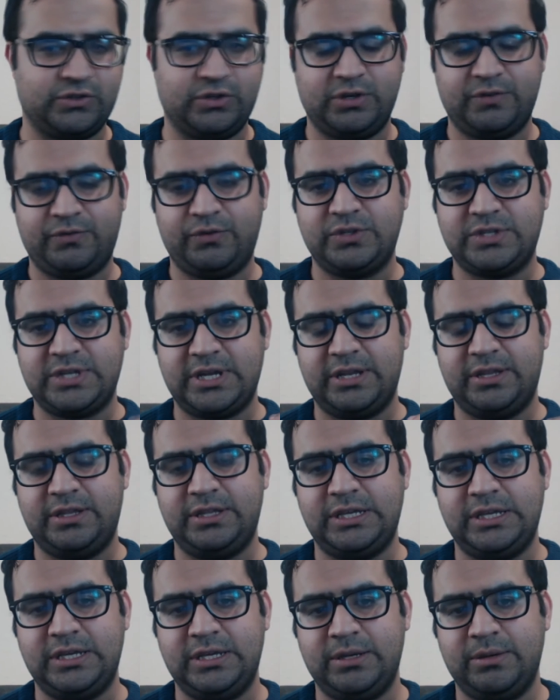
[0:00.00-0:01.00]
So if you
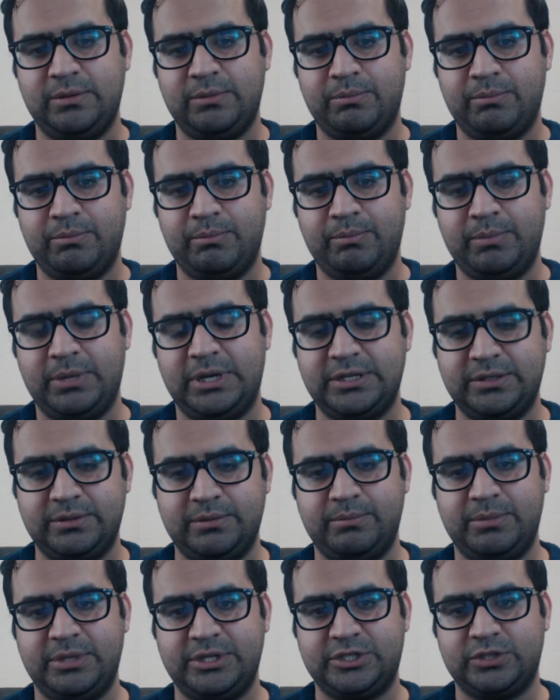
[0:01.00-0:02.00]
said the
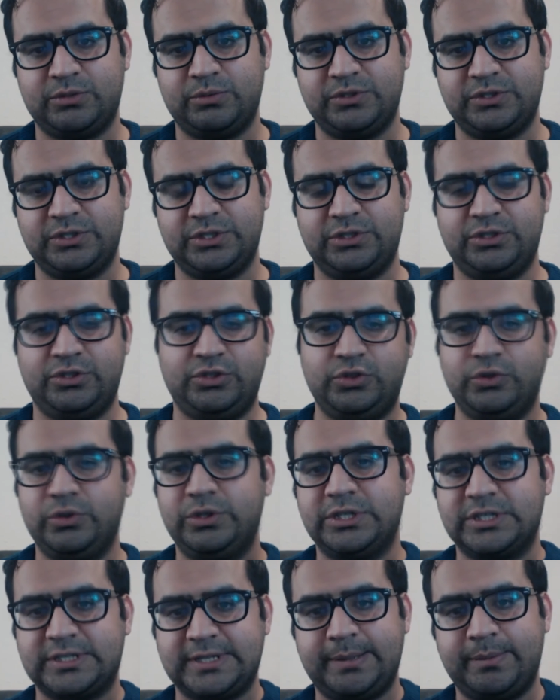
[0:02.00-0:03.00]
Magic Wizard
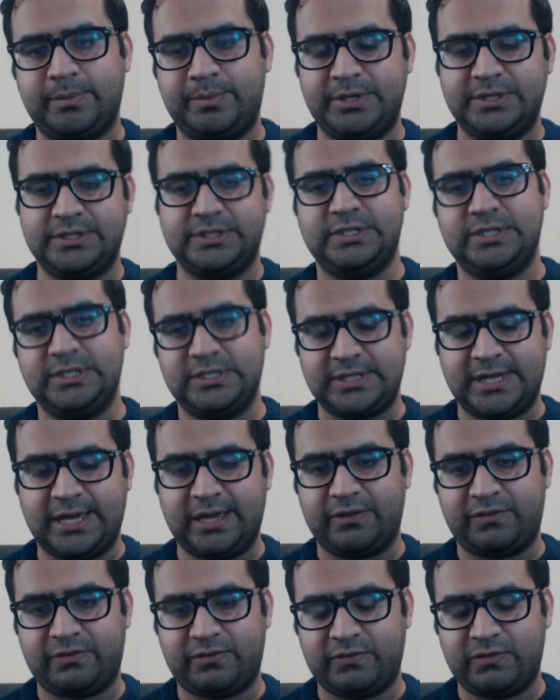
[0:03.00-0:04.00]
Julius type of person is
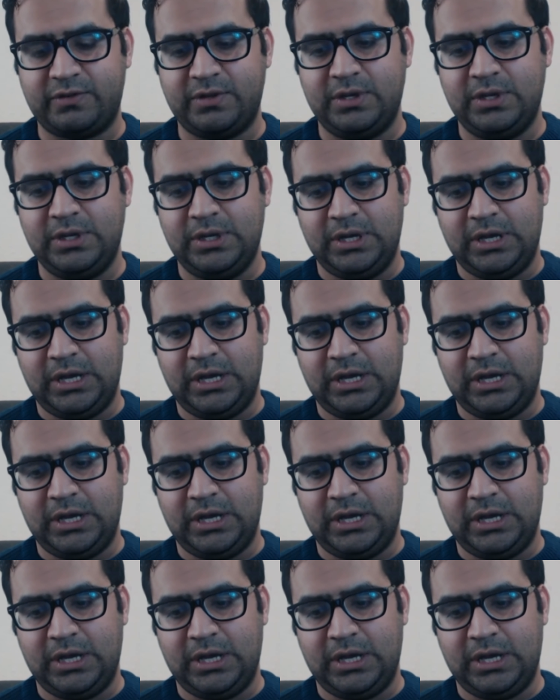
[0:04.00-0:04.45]
S,